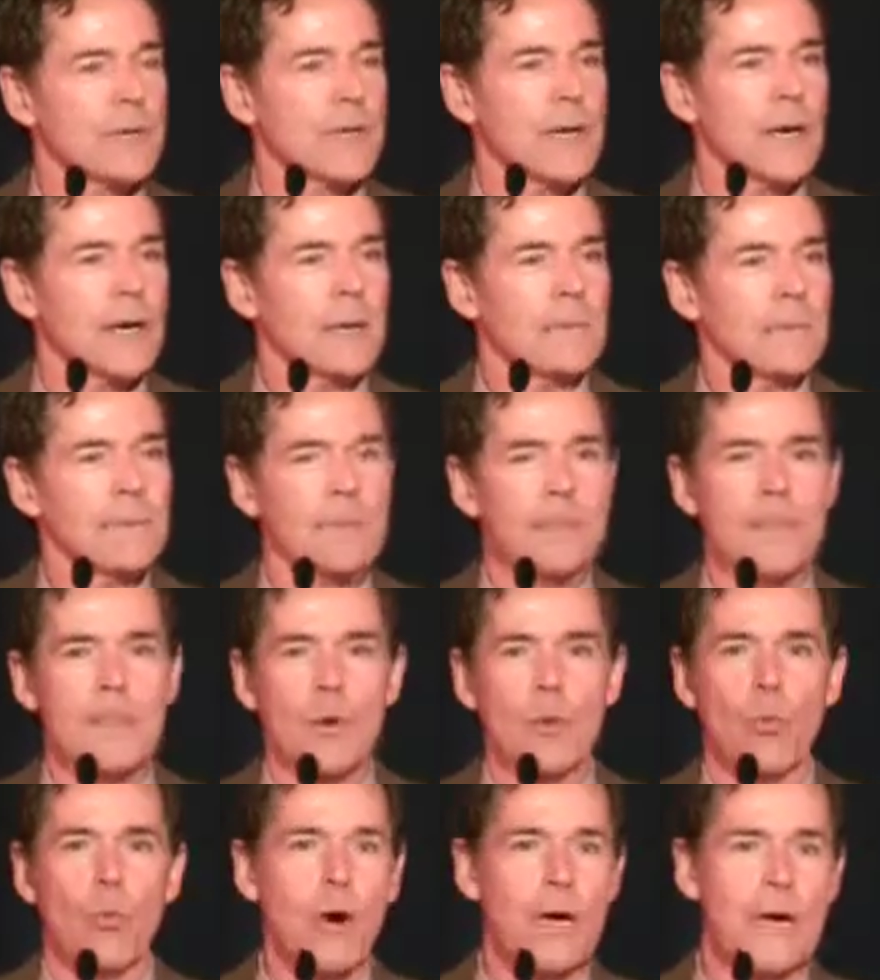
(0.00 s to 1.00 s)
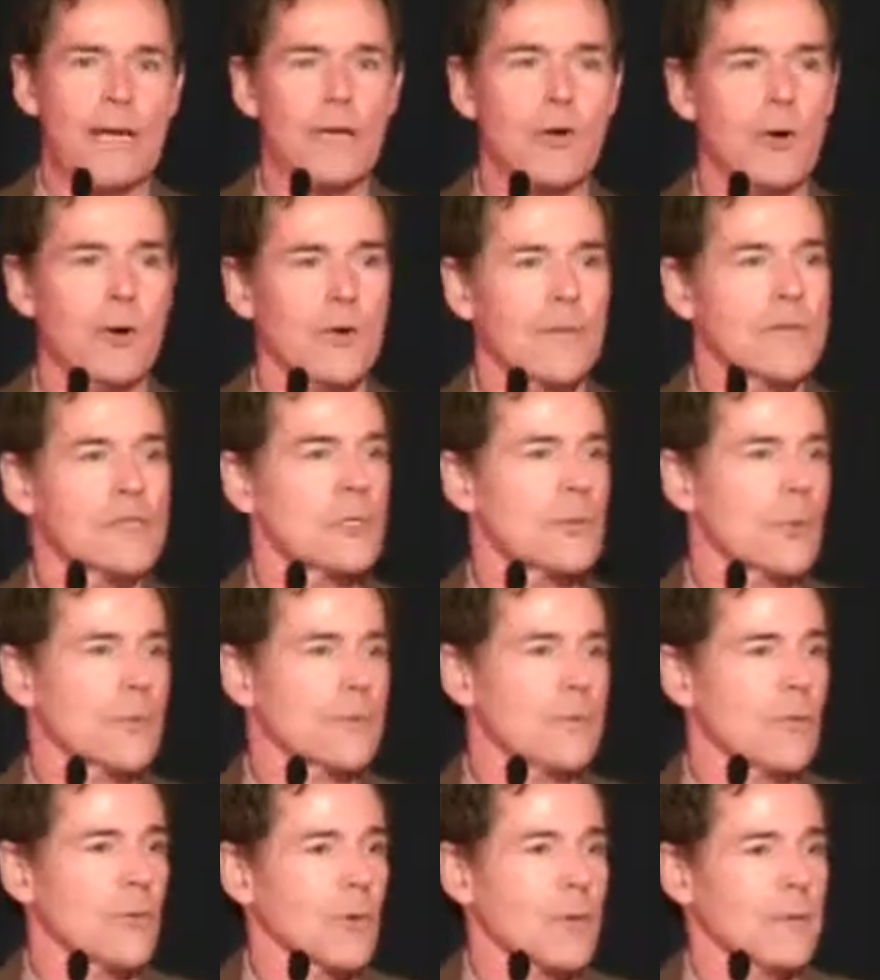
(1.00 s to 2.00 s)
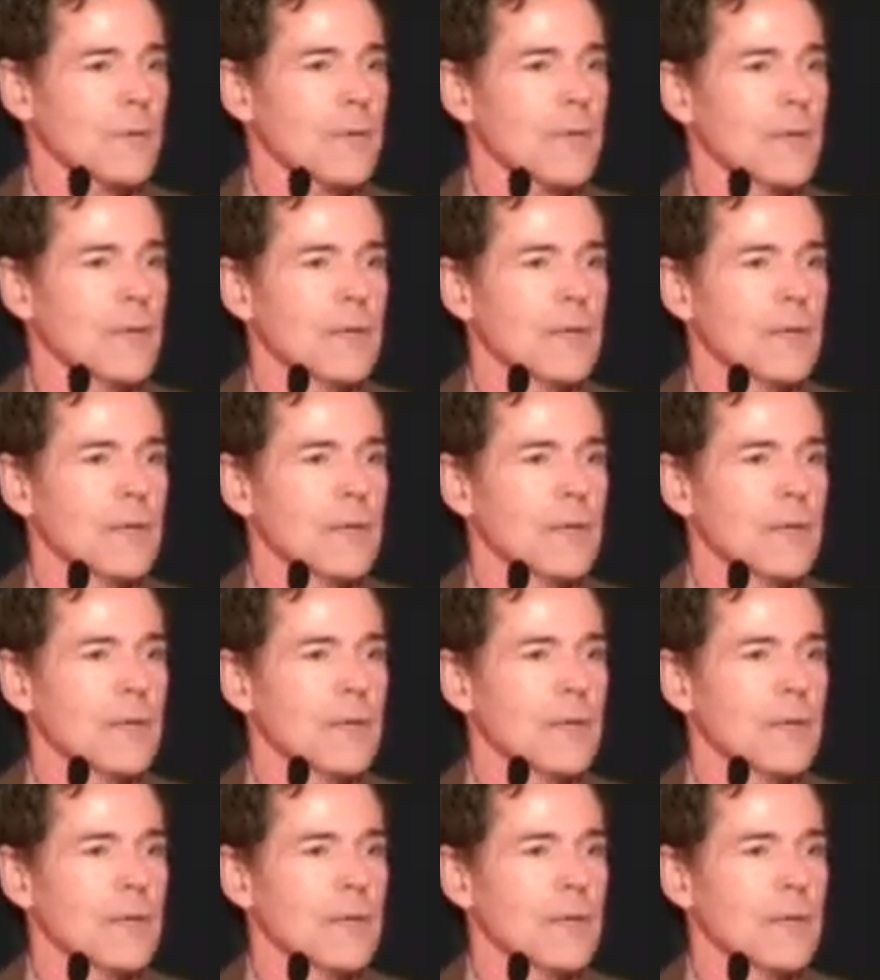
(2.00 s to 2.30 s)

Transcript: One I call the short form,